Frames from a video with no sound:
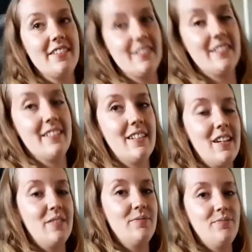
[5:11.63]
Yeah, we just
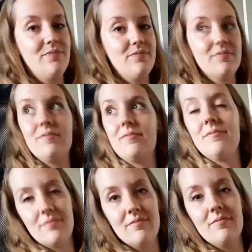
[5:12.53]
bought some for our place,
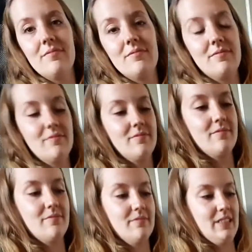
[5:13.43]
and it was actually pretty
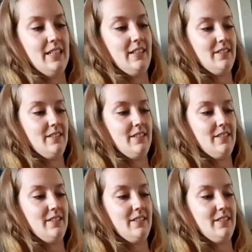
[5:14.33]
expensive. Yeah.